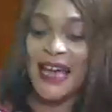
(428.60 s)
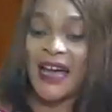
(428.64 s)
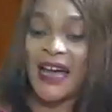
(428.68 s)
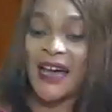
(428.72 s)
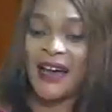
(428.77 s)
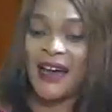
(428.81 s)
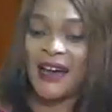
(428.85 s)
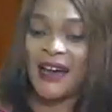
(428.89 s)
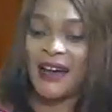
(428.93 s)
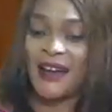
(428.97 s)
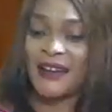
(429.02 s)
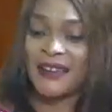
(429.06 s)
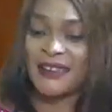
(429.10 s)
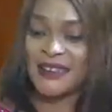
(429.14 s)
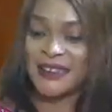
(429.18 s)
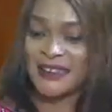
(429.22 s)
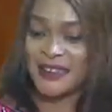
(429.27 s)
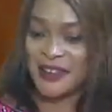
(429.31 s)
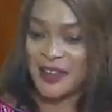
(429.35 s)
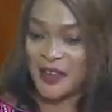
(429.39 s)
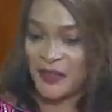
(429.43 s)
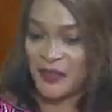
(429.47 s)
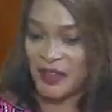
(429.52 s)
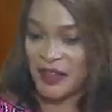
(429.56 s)
Are
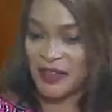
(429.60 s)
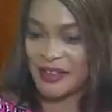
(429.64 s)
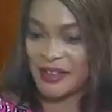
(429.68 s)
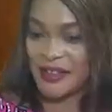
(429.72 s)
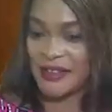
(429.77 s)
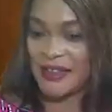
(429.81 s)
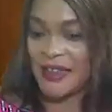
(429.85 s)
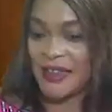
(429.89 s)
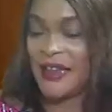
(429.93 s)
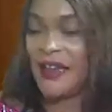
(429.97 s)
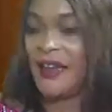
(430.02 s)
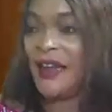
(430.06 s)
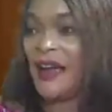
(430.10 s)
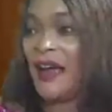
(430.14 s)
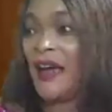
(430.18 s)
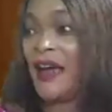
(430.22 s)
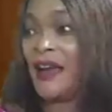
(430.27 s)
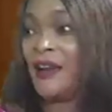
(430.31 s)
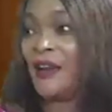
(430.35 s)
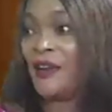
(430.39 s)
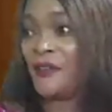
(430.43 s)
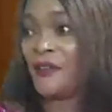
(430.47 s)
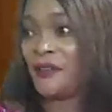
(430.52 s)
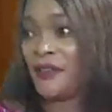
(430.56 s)
Servants.
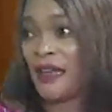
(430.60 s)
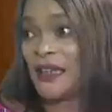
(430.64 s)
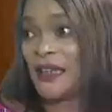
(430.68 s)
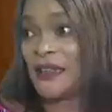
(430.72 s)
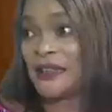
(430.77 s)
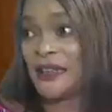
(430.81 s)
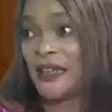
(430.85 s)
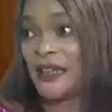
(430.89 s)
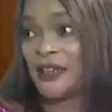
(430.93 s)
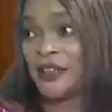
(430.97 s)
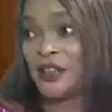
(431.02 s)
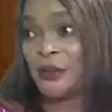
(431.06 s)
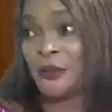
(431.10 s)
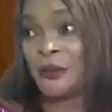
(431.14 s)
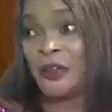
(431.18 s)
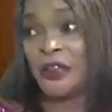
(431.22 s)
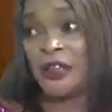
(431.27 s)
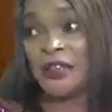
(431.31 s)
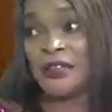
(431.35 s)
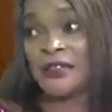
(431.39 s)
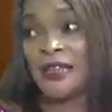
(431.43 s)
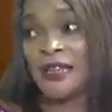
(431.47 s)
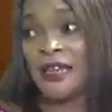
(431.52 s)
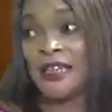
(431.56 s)
I love that title
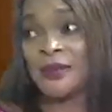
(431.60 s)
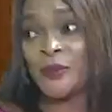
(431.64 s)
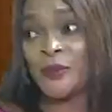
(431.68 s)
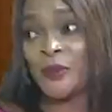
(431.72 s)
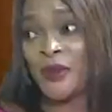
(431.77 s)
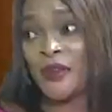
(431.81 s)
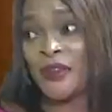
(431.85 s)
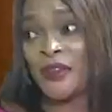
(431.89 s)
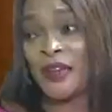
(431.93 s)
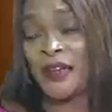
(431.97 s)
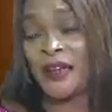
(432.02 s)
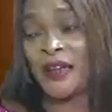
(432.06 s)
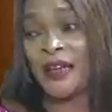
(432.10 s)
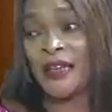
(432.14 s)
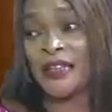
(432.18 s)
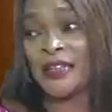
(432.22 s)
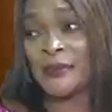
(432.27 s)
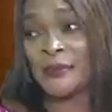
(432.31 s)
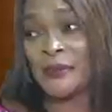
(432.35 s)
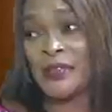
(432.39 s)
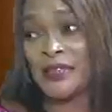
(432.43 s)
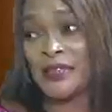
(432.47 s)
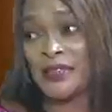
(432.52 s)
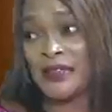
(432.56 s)
because that's one thing
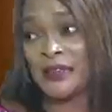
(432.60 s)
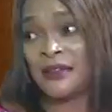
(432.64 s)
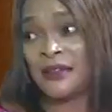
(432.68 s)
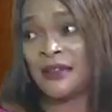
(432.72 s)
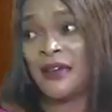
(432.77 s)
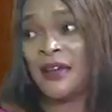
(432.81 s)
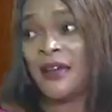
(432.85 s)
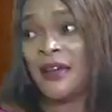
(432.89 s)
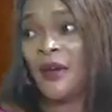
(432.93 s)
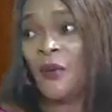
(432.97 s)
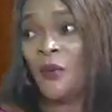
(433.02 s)
that's missing.